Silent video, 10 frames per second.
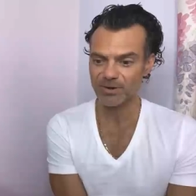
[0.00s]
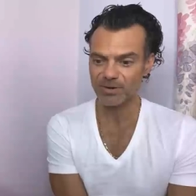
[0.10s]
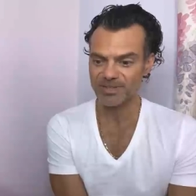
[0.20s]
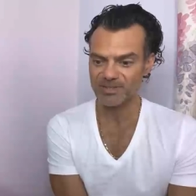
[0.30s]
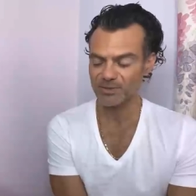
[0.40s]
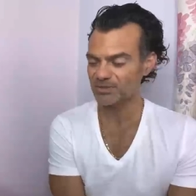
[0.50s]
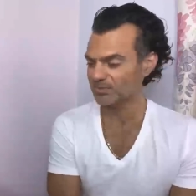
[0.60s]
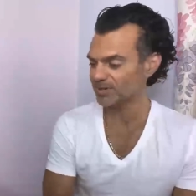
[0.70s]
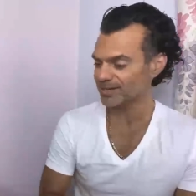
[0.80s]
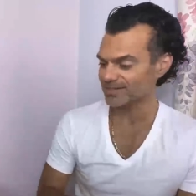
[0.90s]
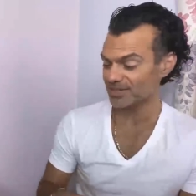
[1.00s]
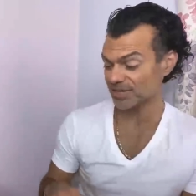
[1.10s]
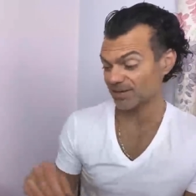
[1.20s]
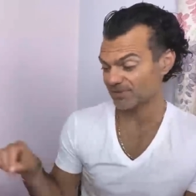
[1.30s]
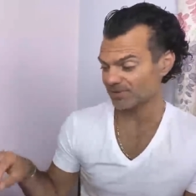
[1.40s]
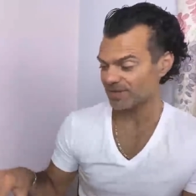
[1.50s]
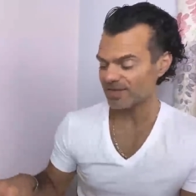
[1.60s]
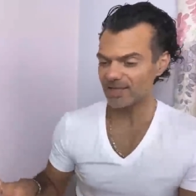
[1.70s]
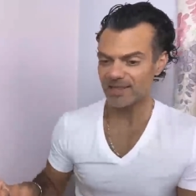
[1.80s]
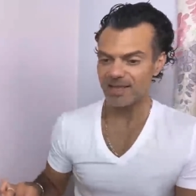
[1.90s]
following suit. It really is a shame, though.
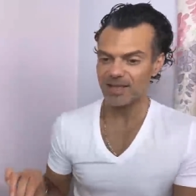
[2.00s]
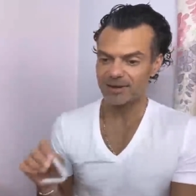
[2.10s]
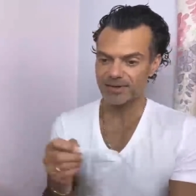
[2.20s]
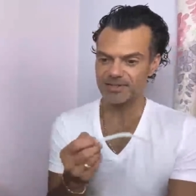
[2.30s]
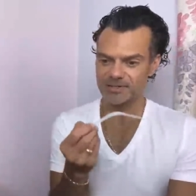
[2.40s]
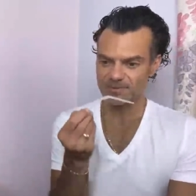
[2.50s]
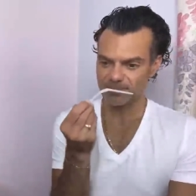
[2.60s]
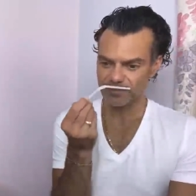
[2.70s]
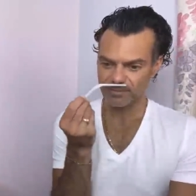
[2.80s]
The iris,